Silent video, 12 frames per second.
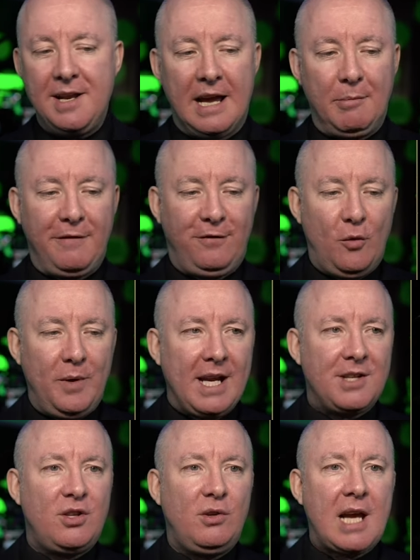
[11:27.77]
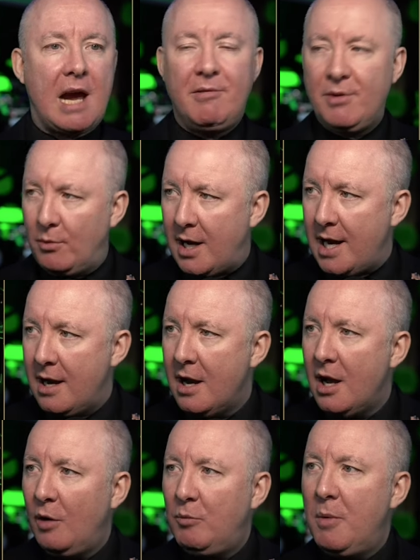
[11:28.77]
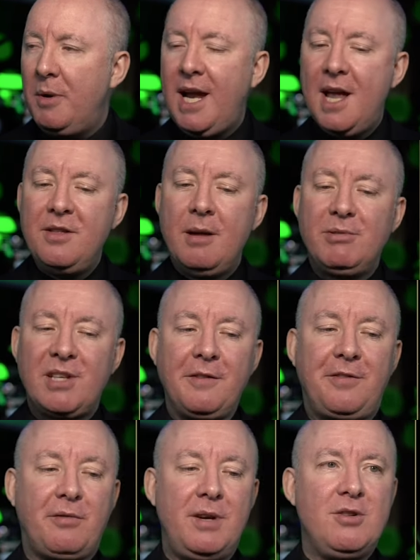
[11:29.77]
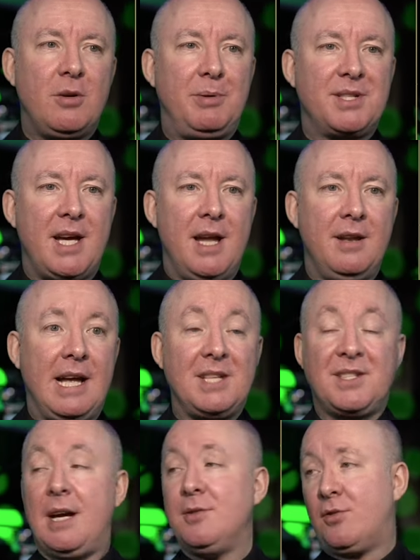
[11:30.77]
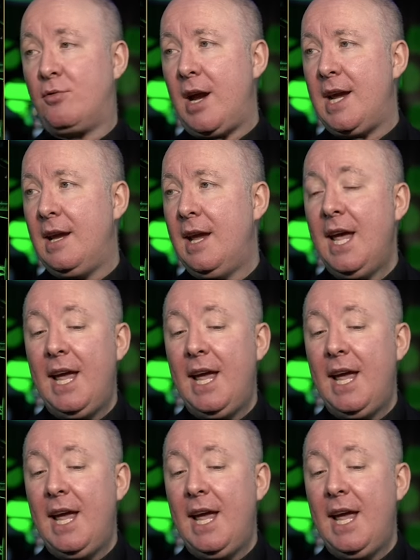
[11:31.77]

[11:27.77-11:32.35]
Now, before we get too carried away, when we hear numbers like 300%, that sounds great.